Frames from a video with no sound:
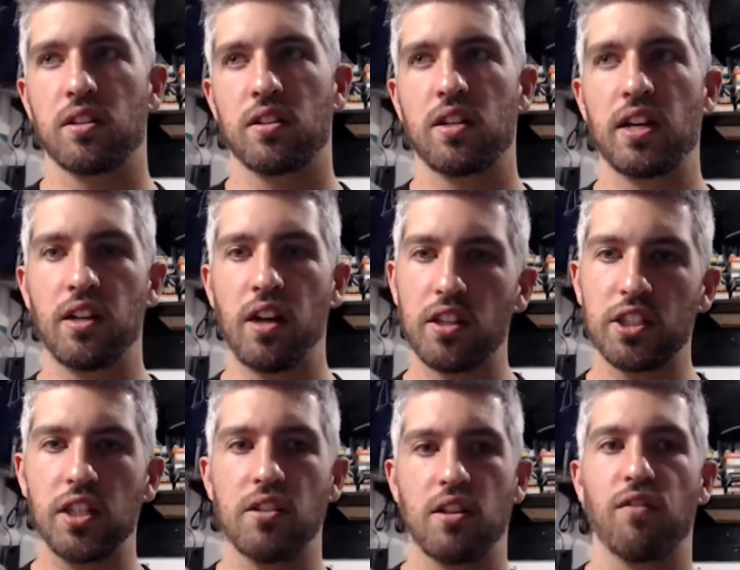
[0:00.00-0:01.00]

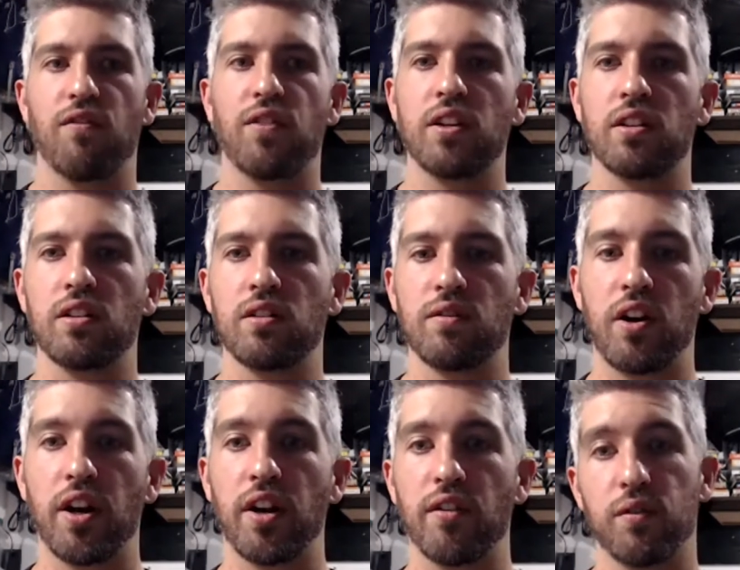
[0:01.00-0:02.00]
technologies that feel
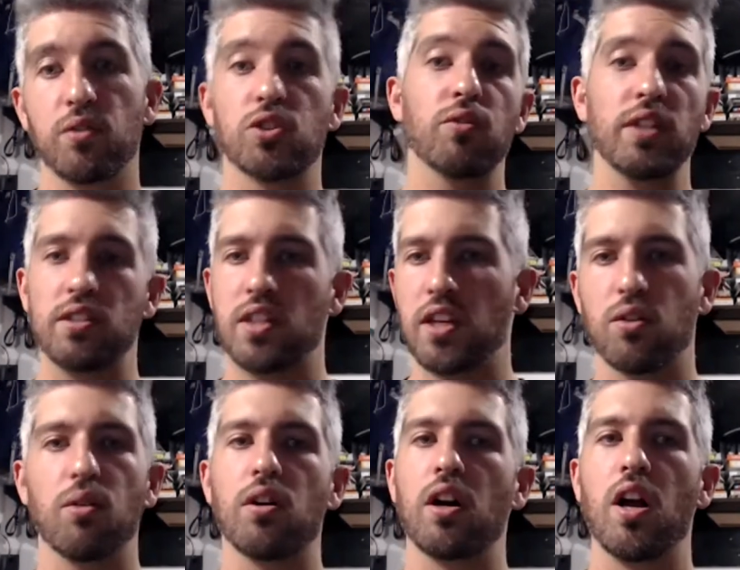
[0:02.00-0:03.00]
very futuristic
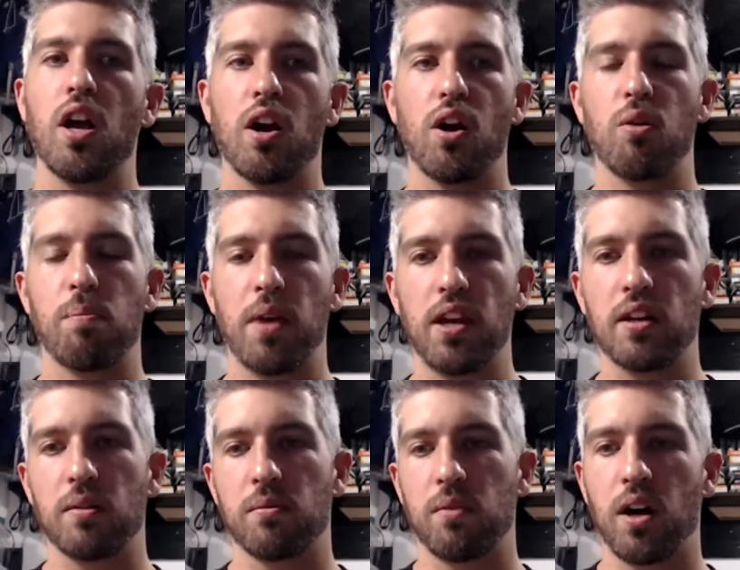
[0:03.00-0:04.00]
or opaque
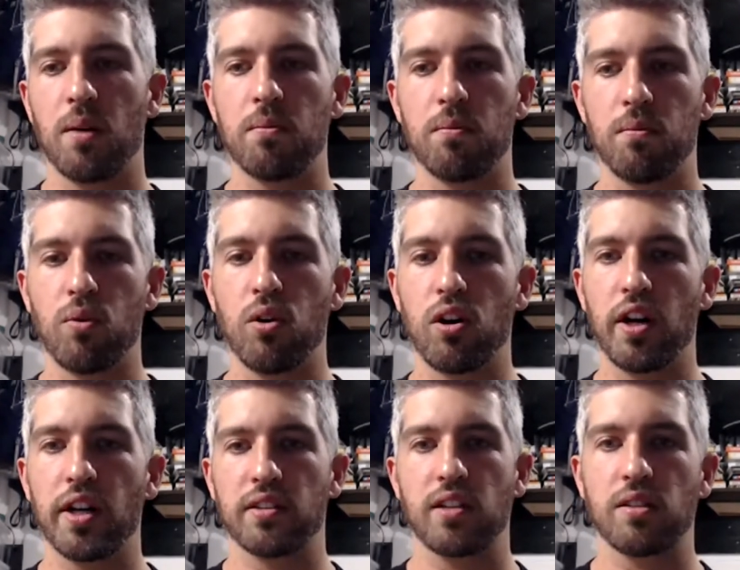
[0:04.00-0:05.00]
more
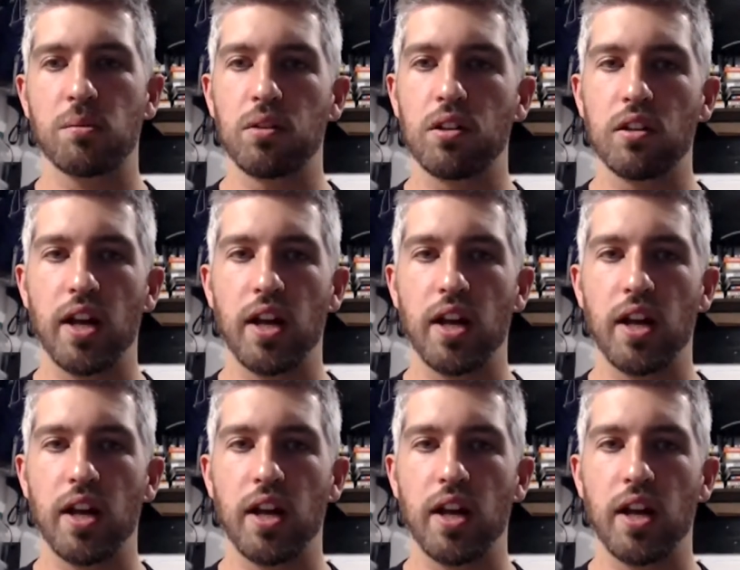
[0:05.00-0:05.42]
accessible.